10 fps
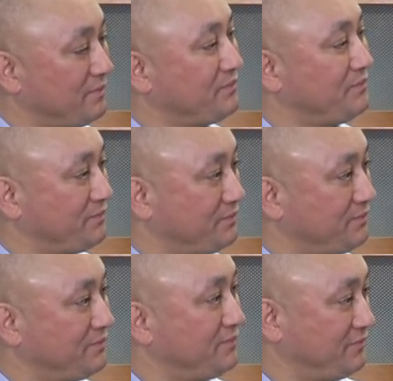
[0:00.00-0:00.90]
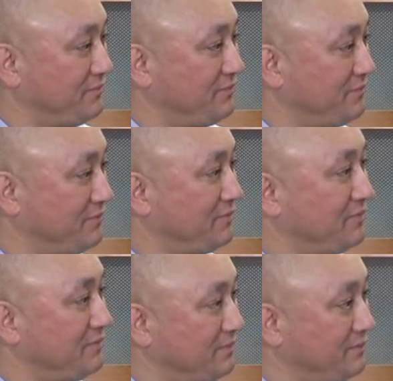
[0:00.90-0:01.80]

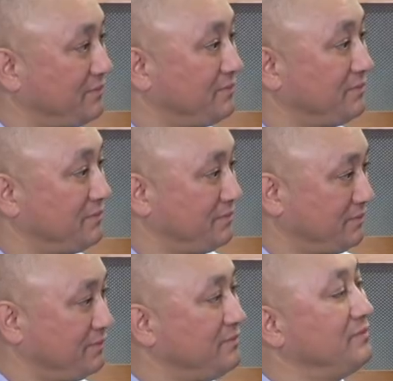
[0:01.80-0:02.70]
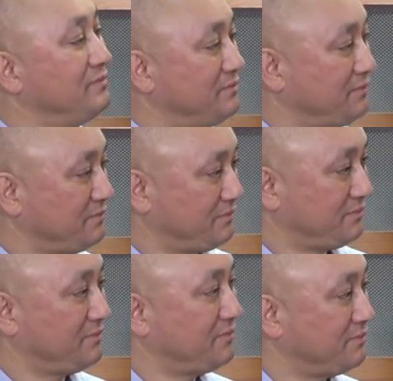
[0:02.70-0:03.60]

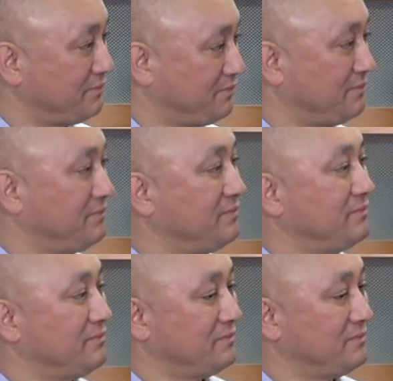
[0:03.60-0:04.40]
[no speech]